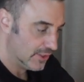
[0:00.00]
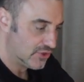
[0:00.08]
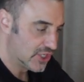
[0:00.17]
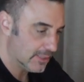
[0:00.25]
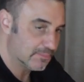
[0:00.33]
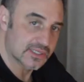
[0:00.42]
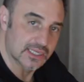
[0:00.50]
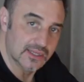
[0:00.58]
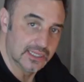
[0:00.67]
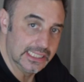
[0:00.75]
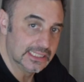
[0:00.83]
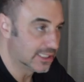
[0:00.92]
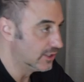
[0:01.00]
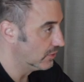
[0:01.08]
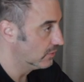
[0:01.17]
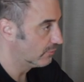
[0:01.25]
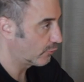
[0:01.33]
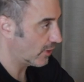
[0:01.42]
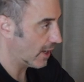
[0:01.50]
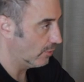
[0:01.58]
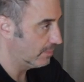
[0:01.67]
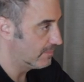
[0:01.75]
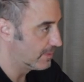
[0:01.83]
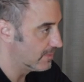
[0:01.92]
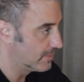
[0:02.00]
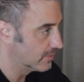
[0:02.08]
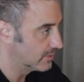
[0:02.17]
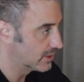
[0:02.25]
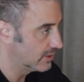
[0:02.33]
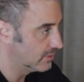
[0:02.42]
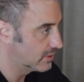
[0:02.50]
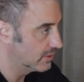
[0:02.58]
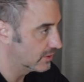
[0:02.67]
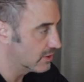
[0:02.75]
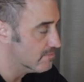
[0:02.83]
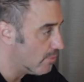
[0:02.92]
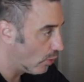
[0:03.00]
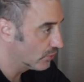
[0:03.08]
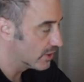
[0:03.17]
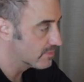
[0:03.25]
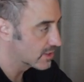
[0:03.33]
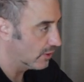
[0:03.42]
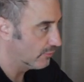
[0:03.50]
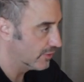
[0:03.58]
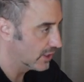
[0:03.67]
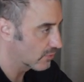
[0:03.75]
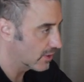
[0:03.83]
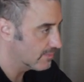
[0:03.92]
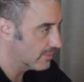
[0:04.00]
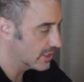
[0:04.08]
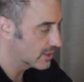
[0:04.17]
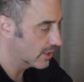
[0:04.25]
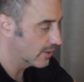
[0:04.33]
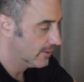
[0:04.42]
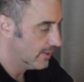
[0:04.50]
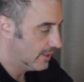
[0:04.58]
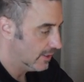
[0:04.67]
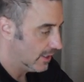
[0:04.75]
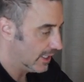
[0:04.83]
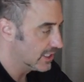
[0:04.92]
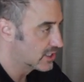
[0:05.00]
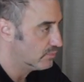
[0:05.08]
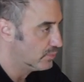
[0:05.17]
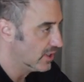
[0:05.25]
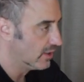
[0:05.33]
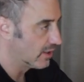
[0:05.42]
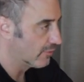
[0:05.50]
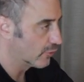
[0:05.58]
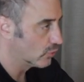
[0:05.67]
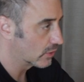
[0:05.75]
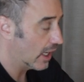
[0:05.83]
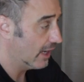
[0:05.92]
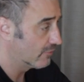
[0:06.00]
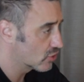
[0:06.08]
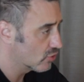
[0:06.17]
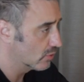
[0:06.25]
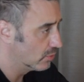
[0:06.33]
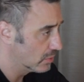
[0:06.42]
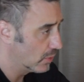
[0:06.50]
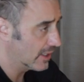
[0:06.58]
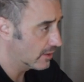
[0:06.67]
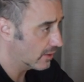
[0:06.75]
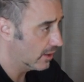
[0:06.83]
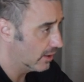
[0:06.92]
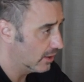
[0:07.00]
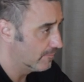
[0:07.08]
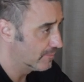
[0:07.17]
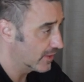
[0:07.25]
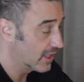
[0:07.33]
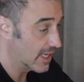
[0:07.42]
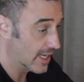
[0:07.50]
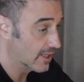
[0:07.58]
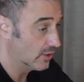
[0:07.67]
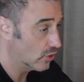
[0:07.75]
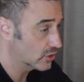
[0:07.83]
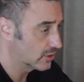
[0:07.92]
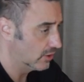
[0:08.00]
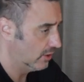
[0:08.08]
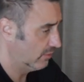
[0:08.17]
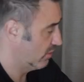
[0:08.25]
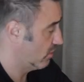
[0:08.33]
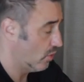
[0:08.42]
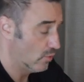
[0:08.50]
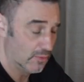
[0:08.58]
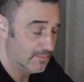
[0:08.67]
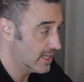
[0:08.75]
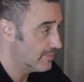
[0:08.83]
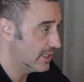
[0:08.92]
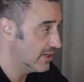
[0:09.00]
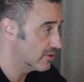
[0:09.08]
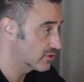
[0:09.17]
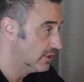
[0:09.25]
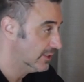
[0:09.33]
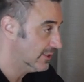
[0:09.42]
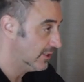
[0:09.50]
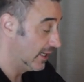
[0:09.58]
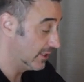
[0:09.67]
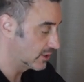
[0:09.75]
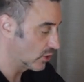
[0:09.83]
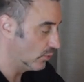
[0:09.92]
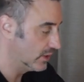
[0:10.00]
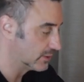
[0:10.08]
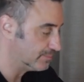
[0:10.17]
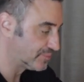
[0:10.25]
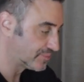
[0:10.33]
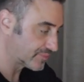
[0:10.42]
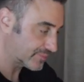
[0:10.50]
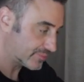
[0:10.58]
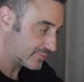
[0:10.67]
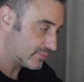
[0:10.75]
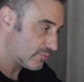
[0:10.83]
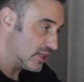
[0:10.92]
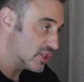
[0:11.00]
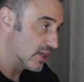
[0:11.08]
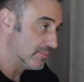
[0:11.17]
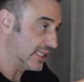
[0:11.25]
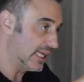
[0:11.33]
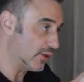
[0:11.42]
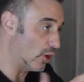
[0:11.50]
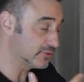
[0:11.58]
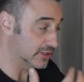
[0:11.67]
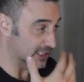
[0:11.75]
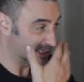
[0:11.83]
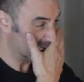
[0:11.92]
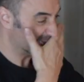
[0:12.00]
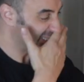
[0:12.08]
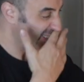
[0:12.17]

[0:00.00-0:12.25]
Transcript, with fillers: tips and things to do for helping people to mold themselves in the right mindset, and it's really difficult. I've struggled with weight gain and loss over many years, and it's always something that offsets it.